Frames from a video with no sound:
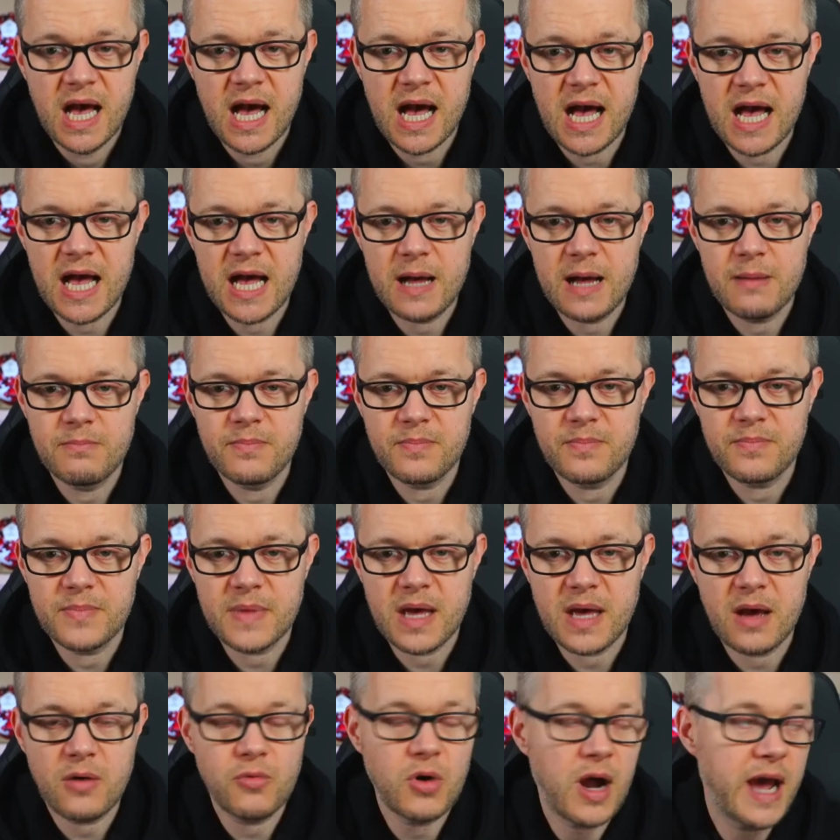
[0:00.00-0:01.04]
Um,
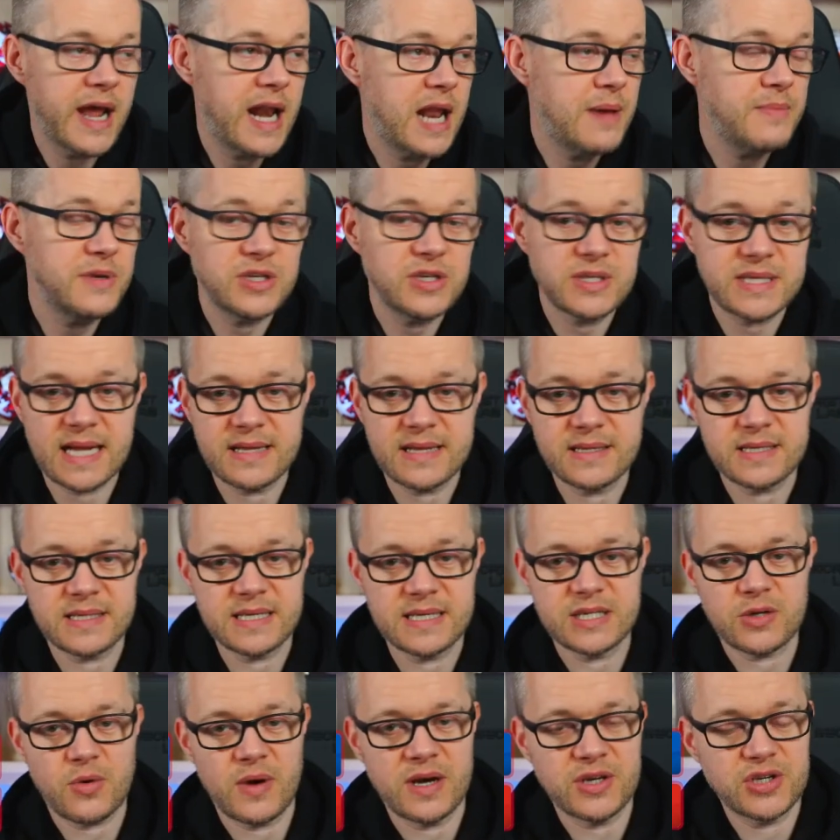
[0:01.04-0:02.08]
right, let me just answer
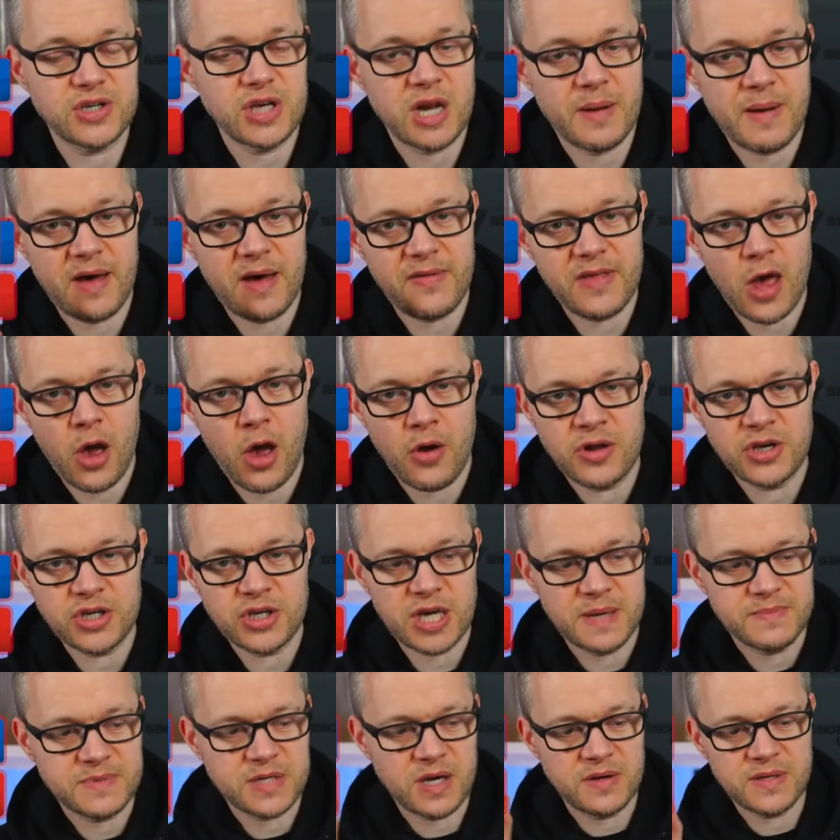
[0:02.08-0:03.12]
this question about the
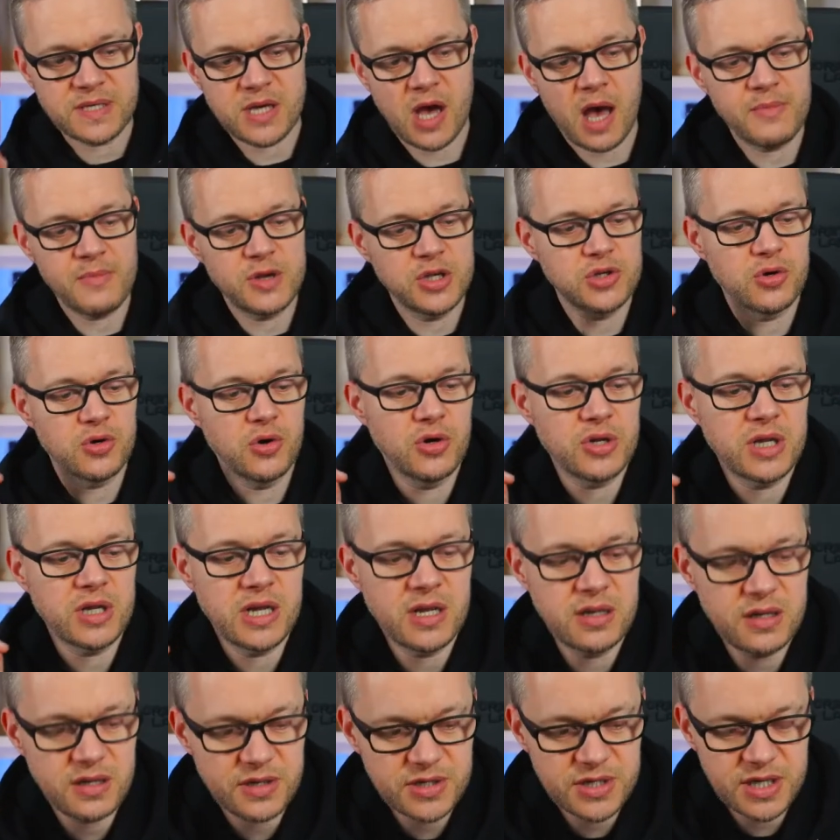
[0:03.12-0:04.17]
ownership. So Simon
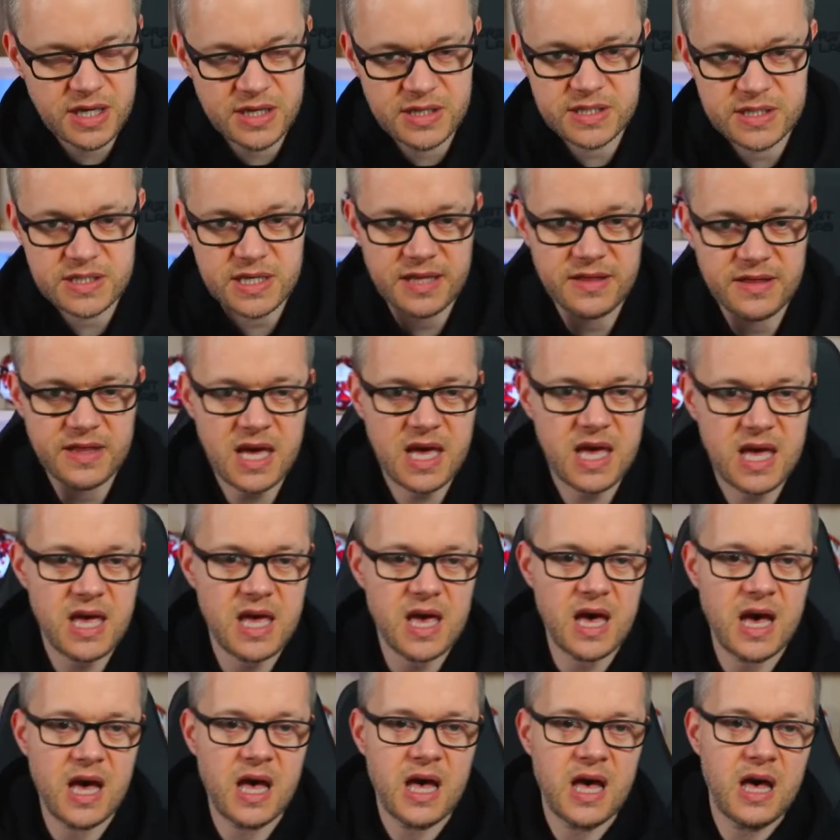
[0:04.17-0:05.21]
Jordan does
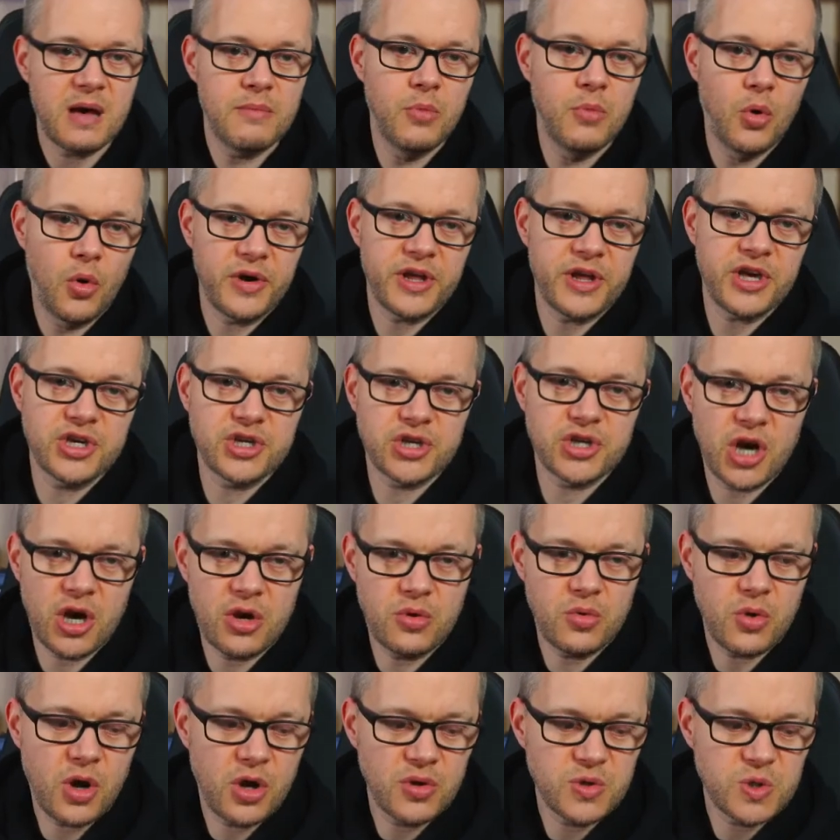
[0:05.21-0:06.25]
the uh, morning
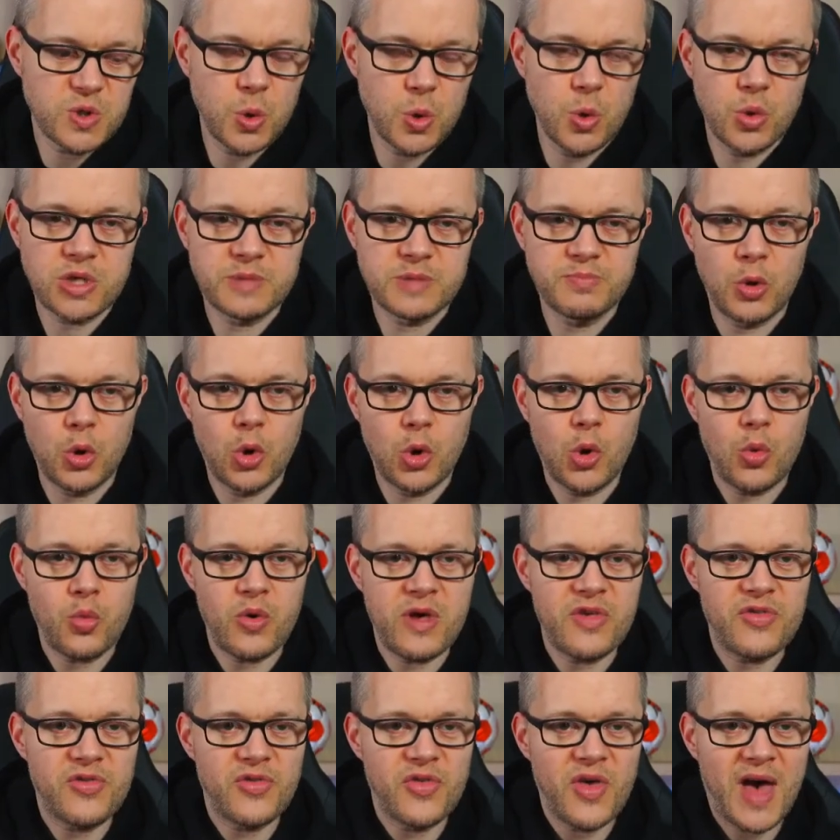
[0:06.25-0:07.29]
show on TalkSport
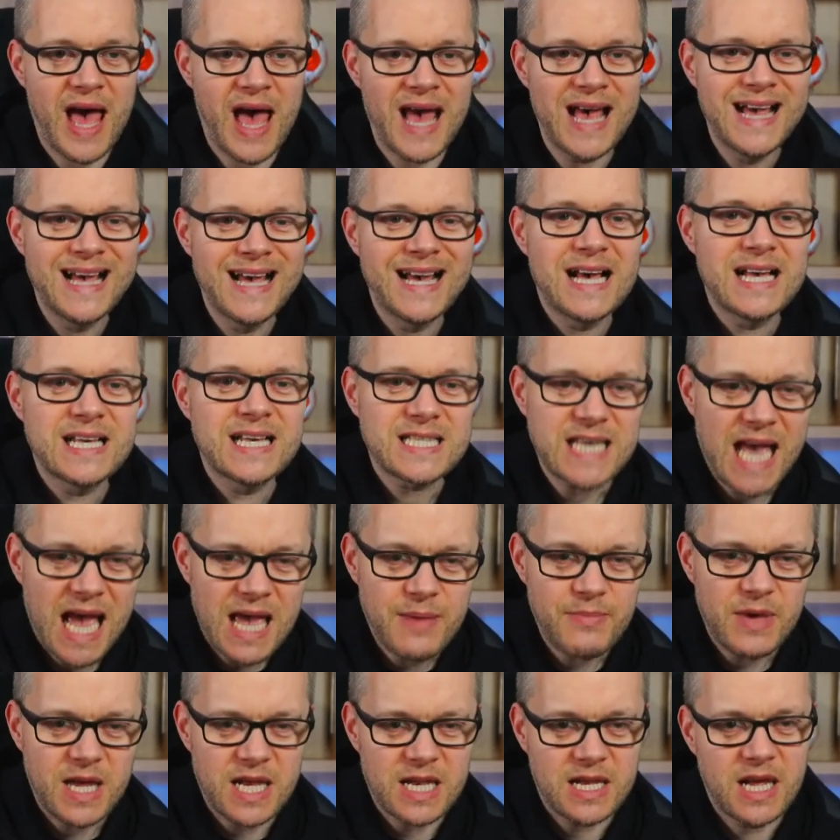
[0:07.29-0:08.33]
with uh,
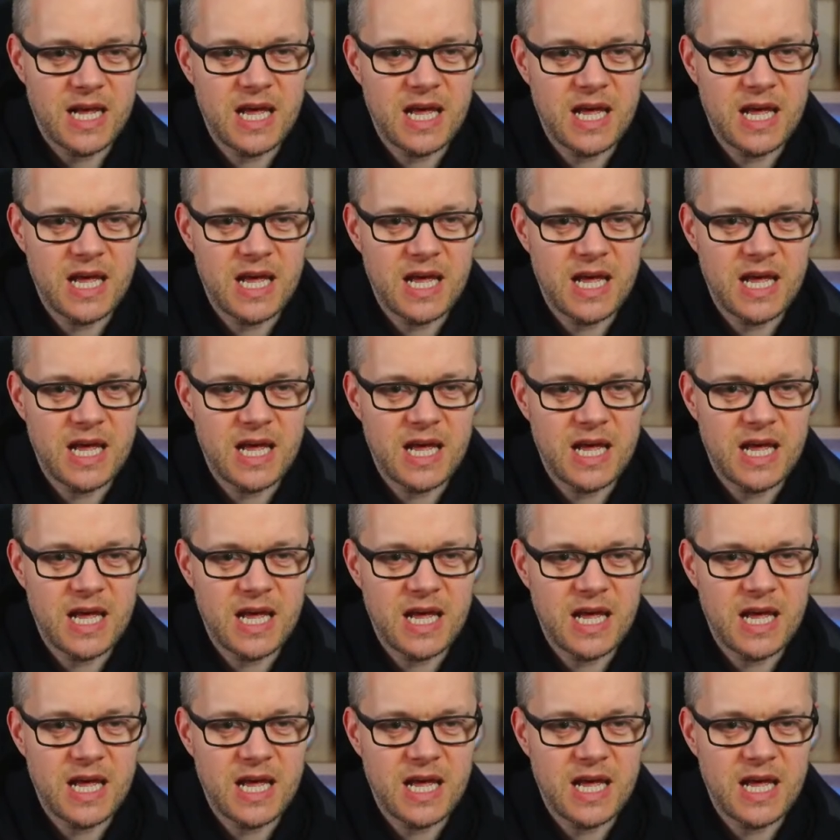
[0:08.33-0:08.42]
Simon.